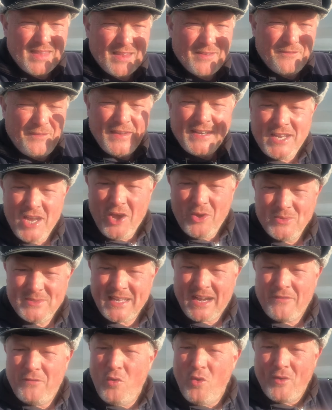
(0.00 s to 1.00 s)
videos
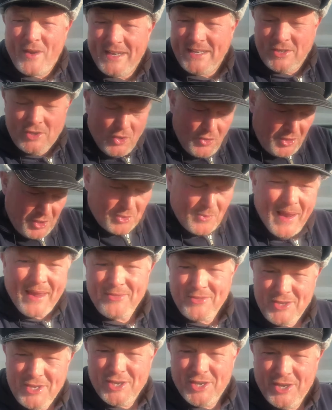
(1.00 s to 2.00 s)
that I've already done throughout
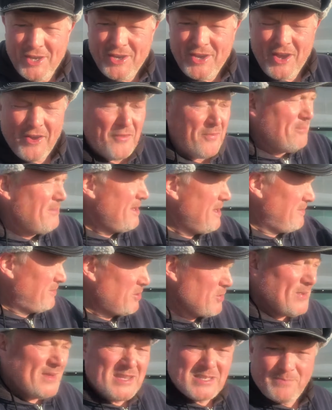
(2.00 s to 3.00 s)
the year of me
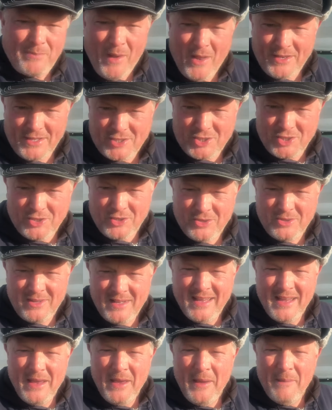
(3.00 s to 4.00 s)
doing this polytunnel,
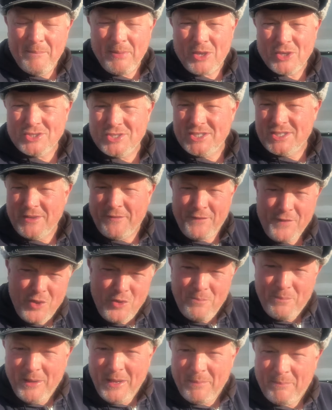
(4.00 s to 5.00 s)
because there's a few
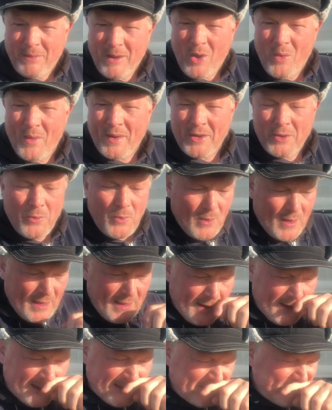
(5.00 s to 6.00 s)
people I want
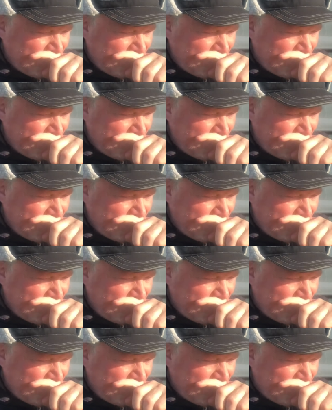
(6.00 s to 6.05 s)
to